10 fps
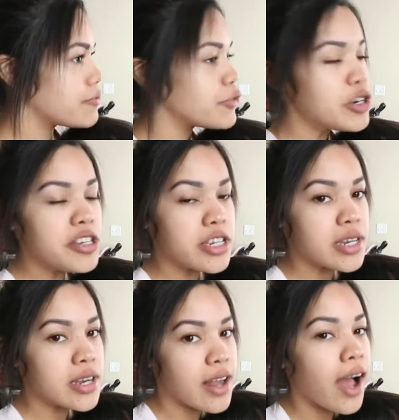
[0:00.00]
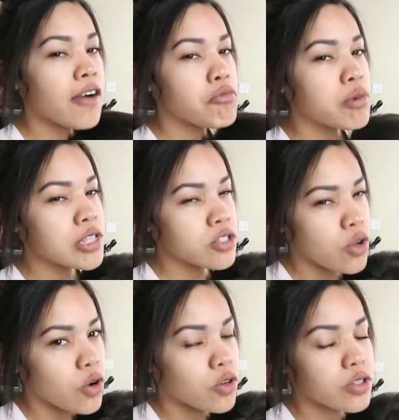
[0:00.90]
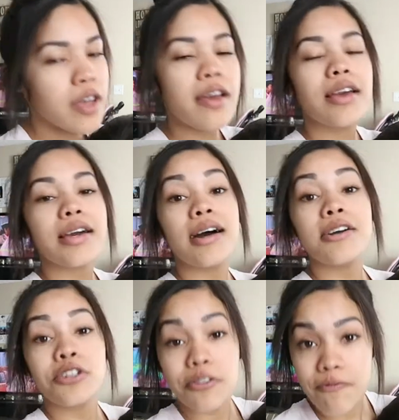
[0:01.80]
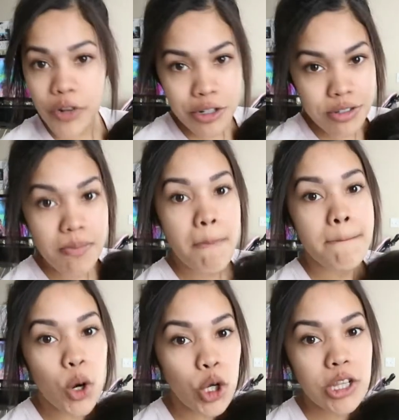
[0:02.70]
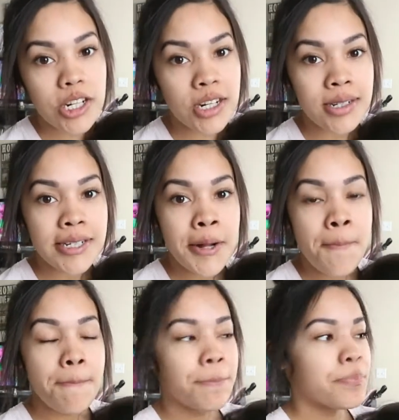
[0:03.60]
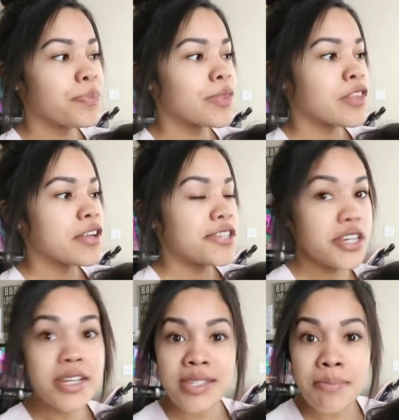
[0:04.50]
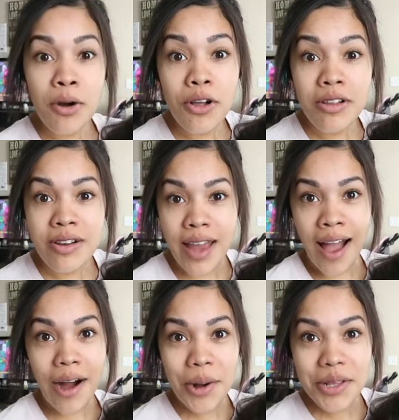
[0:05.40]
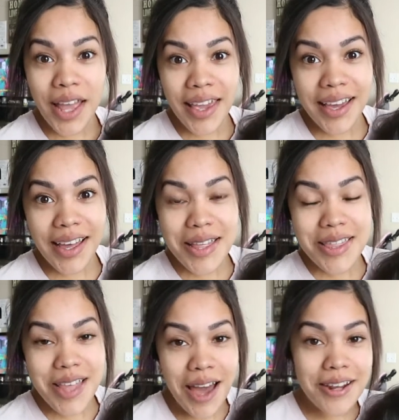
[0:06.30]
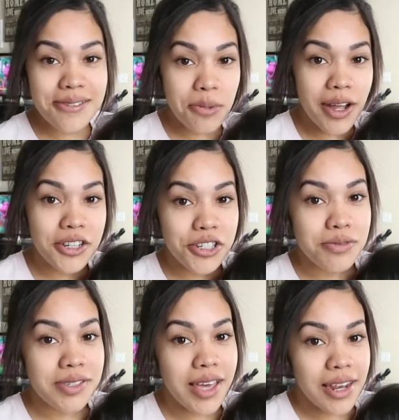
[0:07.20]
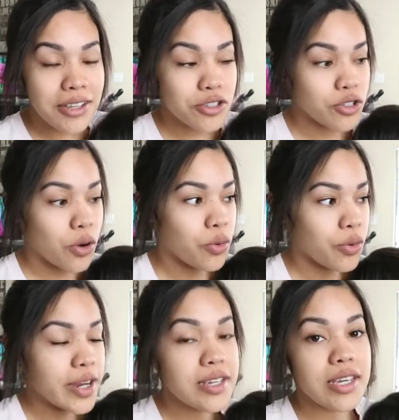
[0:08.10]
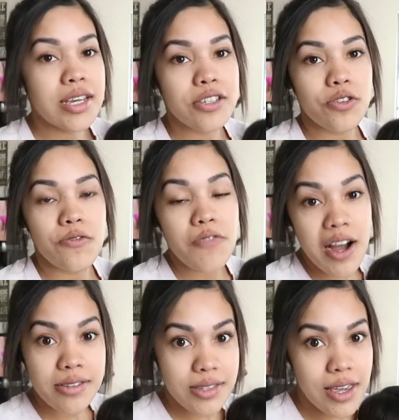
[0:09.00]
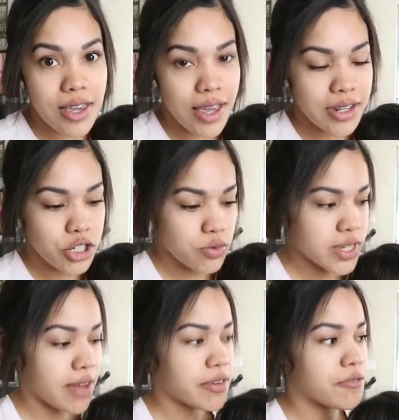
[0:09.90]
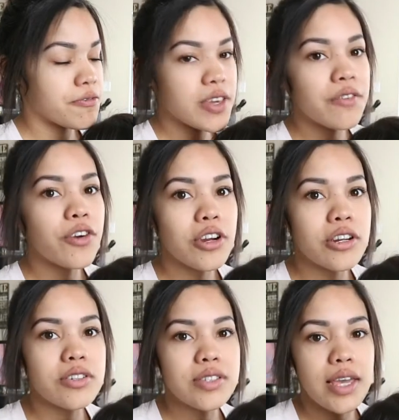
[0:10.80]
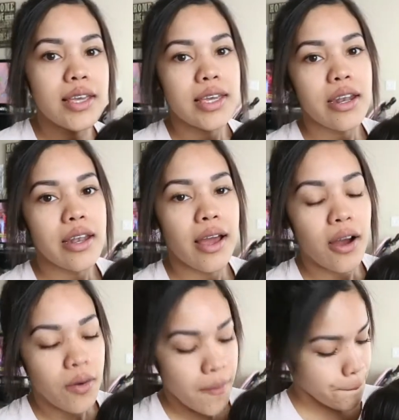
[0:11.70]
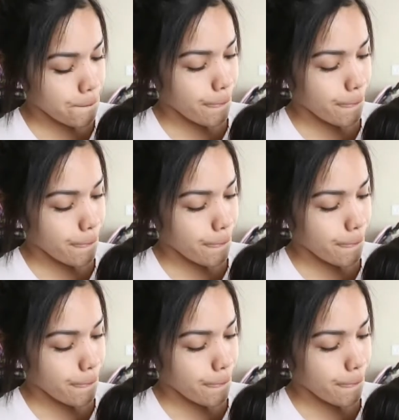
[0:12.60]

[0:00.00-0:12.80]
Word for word: 14 and a half months old cut her first molar. She has a molar now. Like, that is why she was getting so cranky and so fussy and she was having fevers, like in and out.